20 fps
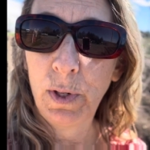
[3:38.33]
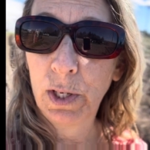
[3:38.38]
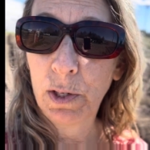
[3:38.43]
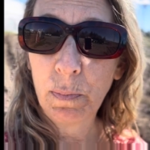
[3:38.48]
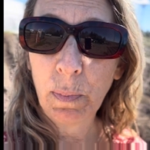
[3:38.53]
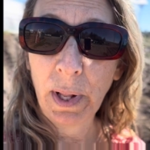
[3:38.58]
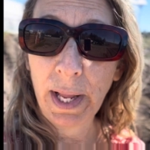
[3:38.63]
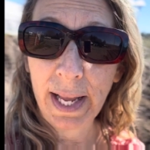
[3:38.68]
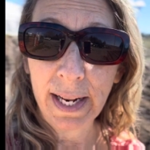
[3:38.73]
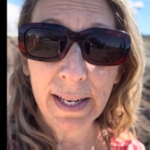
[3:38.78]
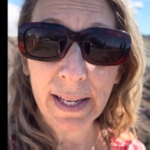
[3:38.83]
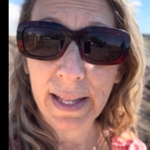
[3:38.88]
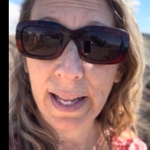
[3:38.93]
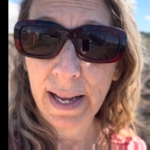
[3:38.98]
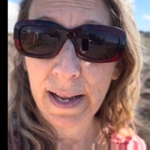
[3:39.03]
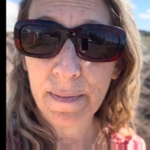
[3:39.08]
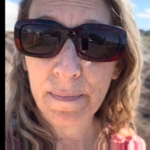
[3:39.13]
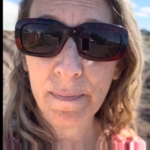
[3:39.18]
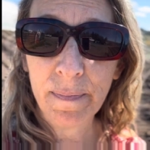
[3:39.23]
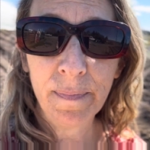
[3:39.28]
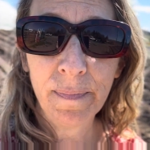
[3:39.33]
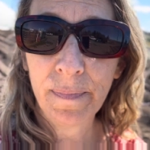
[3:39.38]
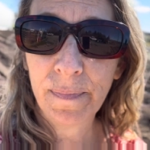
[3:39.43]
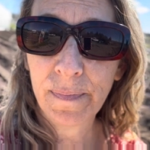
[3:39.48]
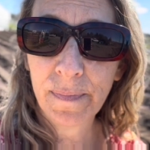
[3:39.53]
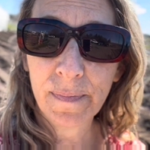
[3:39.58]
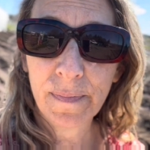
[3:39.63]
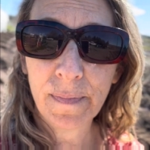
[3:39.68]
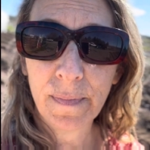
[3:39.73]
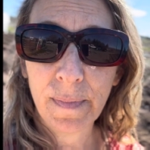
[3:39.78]
planted them.
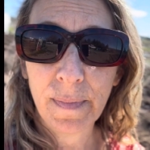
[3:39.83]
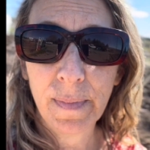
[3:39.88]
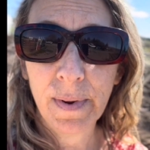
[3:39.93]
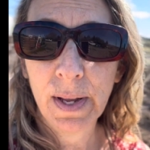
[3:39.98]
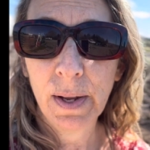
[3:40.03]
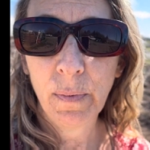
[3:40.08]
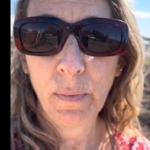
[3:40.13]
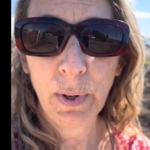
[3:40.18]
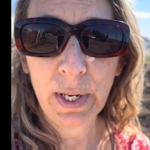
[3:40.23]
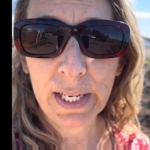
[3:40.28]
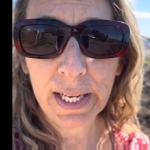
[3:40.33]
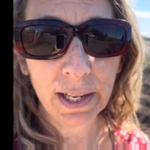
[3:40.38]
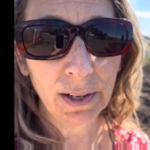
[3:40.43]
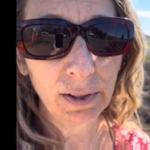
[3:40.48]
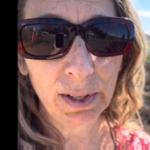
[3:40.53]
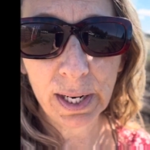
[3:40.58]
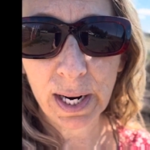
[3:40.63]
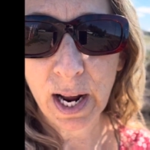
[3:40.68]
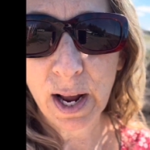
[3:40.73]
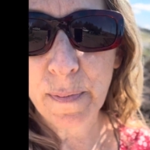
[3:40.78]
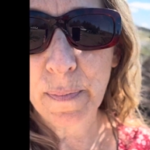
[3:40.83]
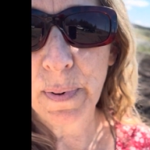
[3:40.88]
We tilled it up